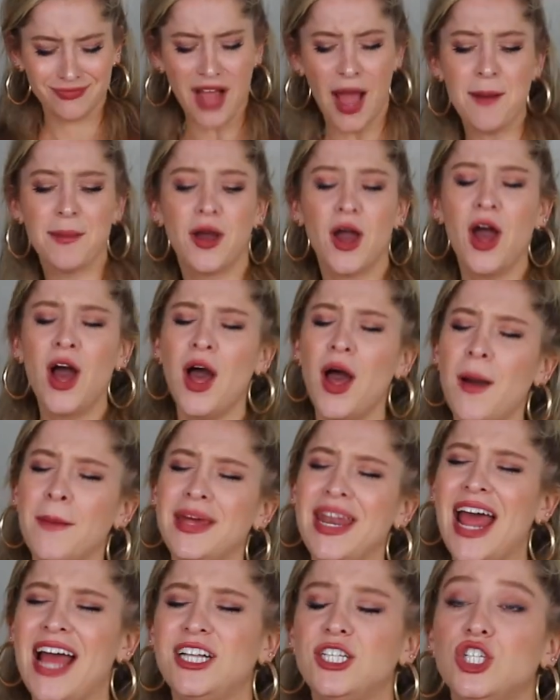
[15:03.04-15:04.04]
I'm
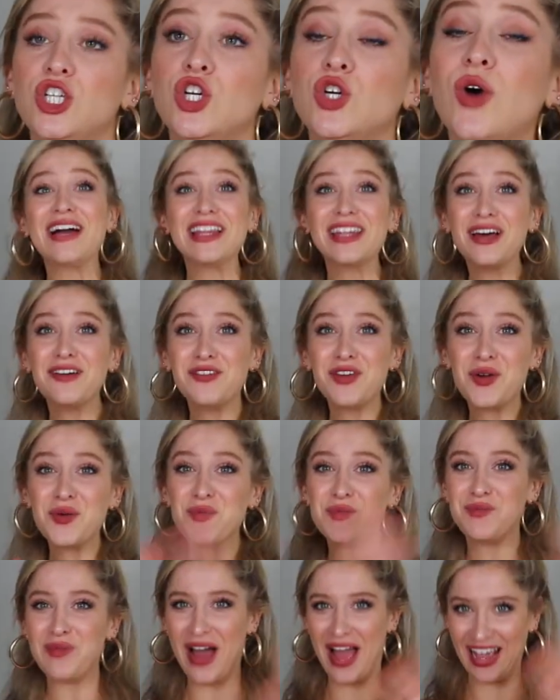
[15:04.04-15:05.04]
coming at you. I love
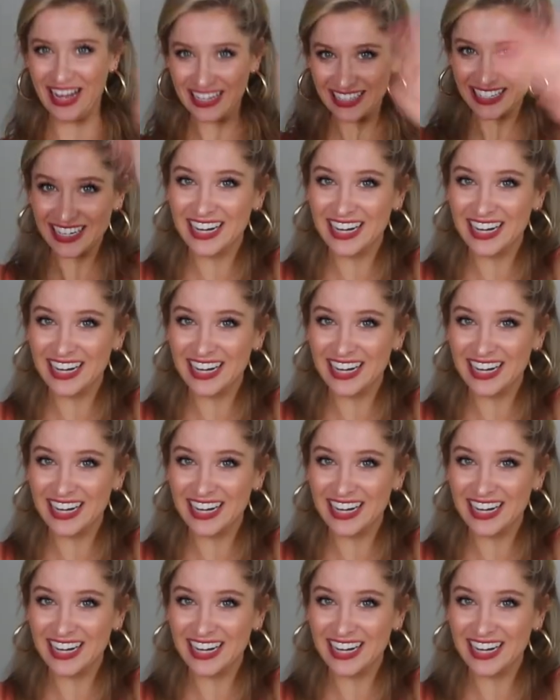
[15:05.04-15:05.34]
you, bye.